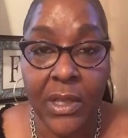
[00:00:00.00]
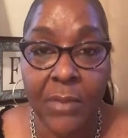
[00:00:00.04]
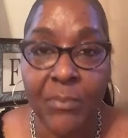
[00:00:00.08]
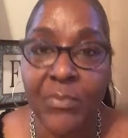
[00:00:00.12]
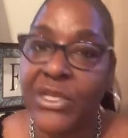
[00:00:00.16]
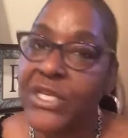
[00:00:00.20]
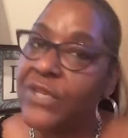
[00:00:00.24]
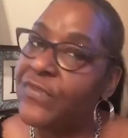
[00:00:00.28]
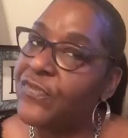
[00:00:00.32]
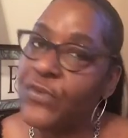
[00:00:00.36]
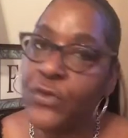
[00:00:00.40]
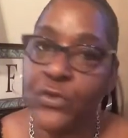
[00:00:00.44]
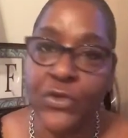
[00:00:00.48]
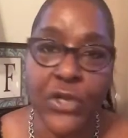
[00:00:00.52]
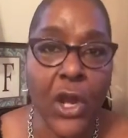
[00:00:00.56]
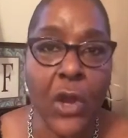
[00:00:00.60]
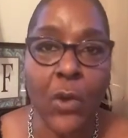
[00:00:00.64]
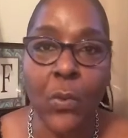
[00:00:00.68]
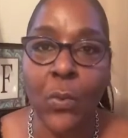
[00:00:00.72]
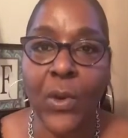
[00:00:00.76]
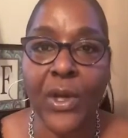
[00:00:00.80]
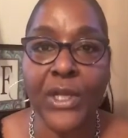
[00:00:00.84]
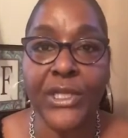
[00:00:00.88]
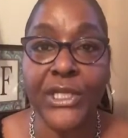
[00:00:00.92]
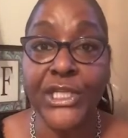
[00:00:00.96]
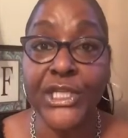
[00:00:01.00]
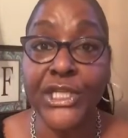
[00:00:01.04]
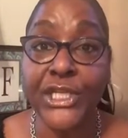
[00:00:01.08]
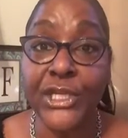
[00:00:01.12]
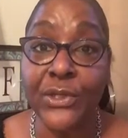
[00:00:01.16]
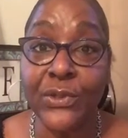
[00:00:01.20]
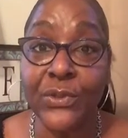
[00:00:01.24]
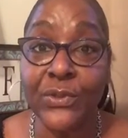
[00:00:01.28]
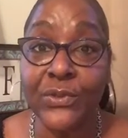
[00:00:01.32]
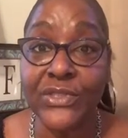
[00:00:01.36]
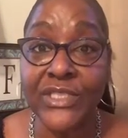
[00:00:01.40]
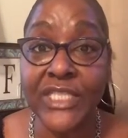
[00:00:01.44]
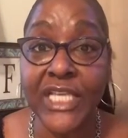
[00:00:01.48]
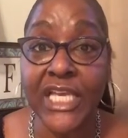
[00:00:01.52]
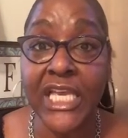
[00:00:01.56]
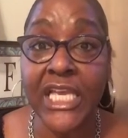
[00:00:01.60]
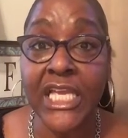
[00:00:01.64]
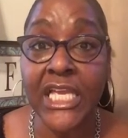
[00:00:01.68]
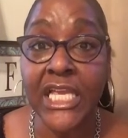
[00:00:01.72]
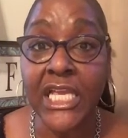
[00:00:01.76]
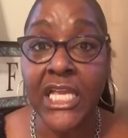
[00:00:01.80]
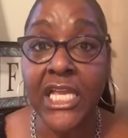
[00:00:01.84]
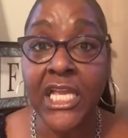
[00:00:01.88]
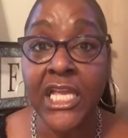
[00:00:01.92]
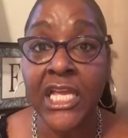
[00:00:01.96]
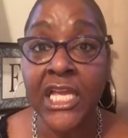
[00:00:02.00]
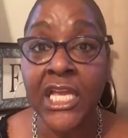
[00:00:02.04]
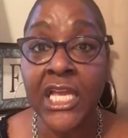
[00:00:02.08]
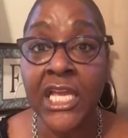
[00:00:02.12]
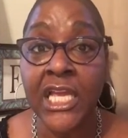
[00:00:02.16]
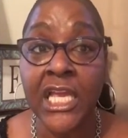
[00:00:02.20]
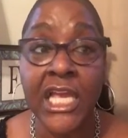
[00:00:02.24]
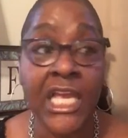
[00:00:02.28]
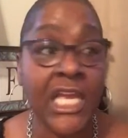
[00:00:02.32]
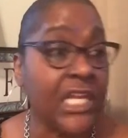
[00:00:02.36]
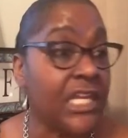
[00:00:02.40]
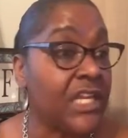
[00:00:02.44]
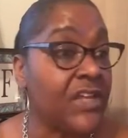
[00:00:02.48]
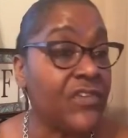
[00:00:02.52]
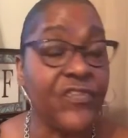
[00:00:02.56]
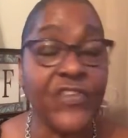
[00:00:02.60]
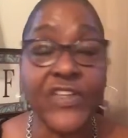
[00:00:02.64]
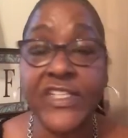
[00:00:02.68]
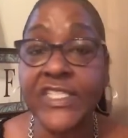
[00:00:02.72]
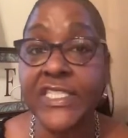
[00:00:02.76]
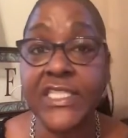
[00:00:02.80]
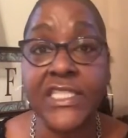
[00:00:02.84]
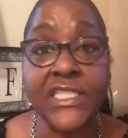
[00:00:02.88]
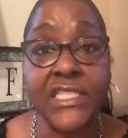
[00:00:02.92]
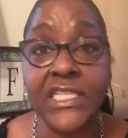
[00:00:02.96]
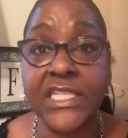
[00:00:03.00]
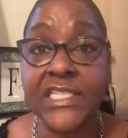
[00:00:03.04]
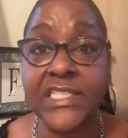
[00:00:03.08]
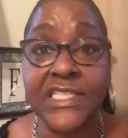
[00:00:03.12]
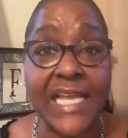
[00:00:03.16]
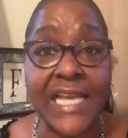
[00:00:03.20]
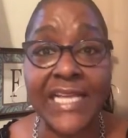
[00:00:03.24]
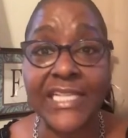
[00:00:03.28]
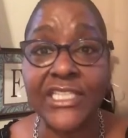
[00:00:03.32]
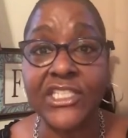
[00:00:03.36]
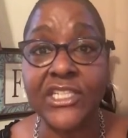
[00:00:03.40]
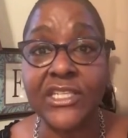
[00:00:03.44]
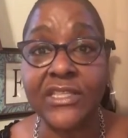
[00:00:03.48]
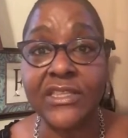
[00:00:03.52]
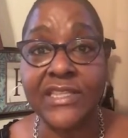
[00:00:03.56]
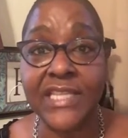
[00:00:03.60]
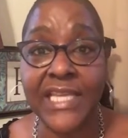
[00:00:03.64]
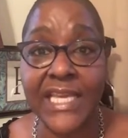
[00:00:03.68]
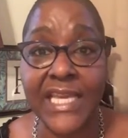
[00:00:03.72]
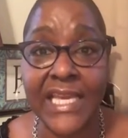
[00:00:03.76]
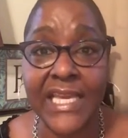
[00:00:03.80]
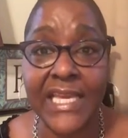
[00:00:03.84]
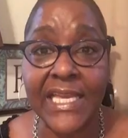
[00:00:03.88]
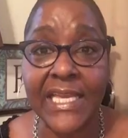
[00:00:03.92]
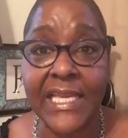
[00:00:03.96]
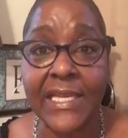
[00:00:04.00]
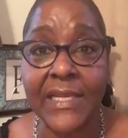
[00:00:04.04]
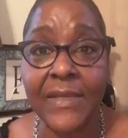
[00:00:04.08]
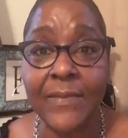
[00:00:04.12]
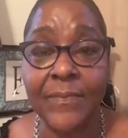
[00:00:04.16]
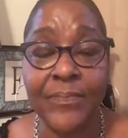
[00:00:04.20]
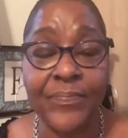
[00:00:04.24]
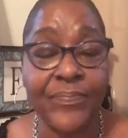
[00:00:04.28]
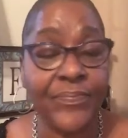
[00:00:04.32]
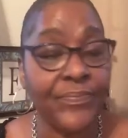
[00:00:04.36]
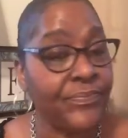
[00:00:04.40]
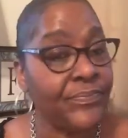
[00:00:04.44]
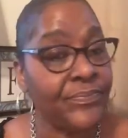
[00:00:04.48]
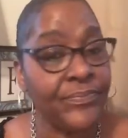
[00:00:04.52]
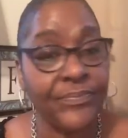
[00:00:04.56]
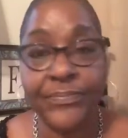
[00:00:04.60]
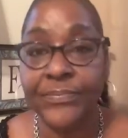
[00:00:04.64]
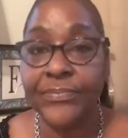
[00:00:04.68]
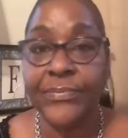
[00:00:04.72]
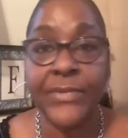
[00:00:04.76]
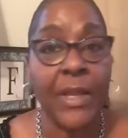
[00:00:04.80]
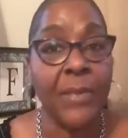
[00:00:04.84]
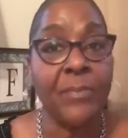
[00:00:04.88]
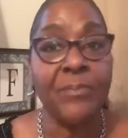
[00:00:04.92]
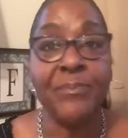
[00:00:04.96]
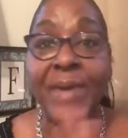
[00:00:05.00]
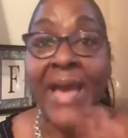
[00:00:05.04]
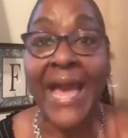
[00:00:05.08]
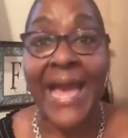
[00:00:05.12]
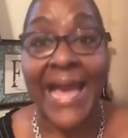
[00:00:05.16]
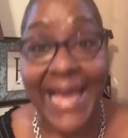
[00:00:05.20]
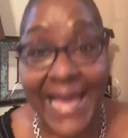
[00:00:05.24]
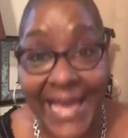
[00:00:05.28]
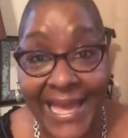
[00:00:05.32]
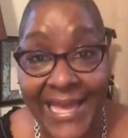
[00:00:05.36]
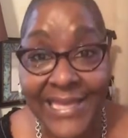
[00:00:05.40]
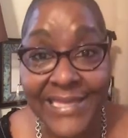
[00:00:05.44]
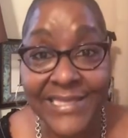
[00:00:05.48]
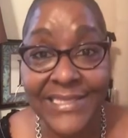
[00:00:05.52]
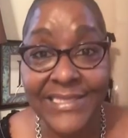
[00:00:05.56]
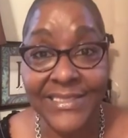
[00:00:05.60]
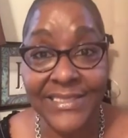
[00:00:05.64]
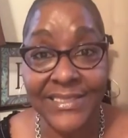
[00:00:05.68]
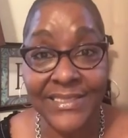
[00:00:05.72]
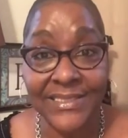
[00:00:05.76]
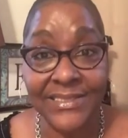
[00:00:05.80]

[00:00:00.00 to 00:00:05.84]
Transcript: But if you don't want to use it, and if this ain't your thing, bye.